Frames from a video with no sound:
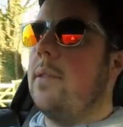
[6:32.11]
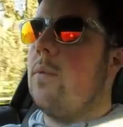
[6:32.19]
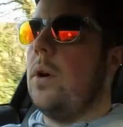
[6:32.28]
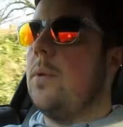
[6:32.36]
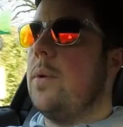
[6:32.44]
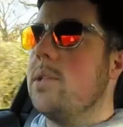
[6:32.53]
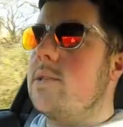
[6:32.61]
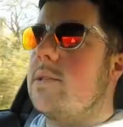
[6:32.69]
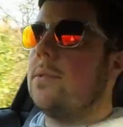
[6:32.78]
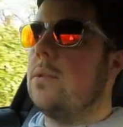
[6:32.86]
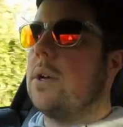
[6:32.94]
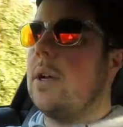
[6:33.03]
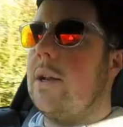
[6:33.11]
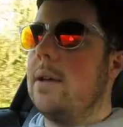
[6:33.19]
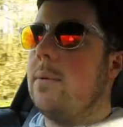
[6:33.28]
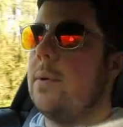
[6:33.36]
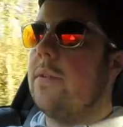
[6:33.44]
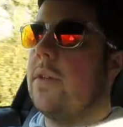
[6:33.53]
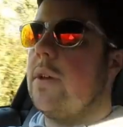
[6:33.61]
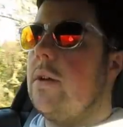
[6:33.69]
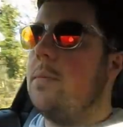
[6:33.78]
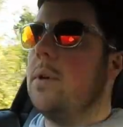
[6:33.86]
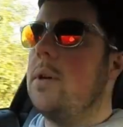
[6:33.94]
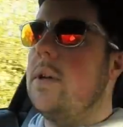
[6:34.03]
The white ones, or clear, whatever they are,
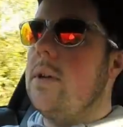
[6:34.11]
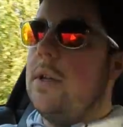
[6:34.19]
but